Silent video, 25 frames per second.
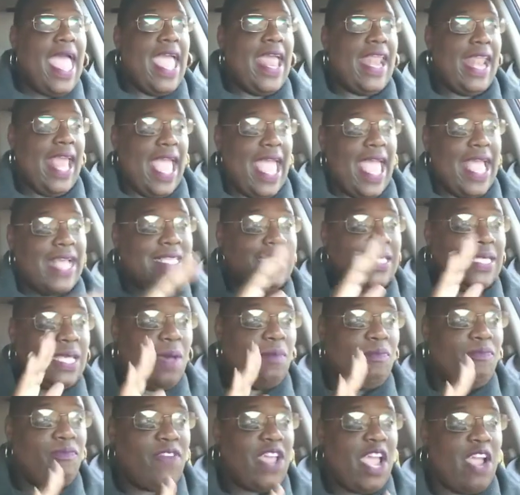and had
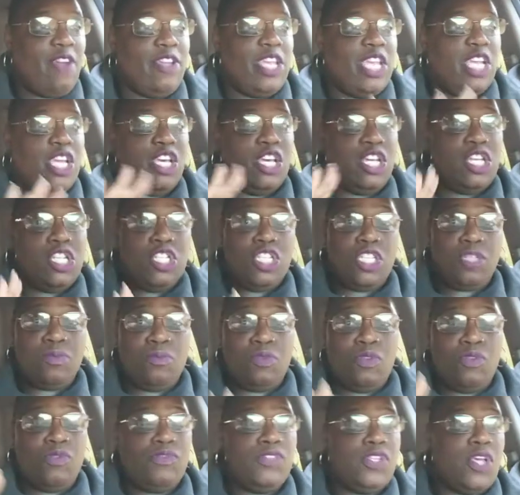some very good
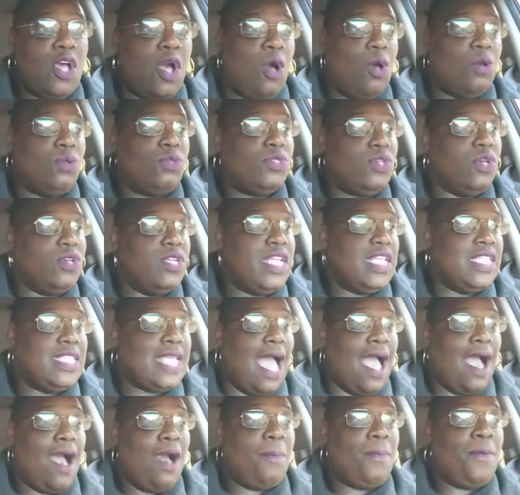smooth tones on
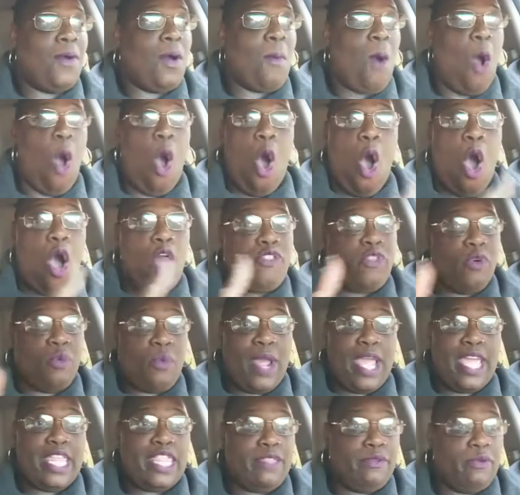this album all
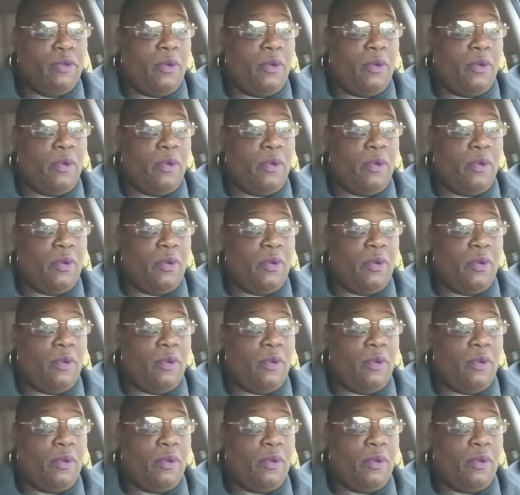the way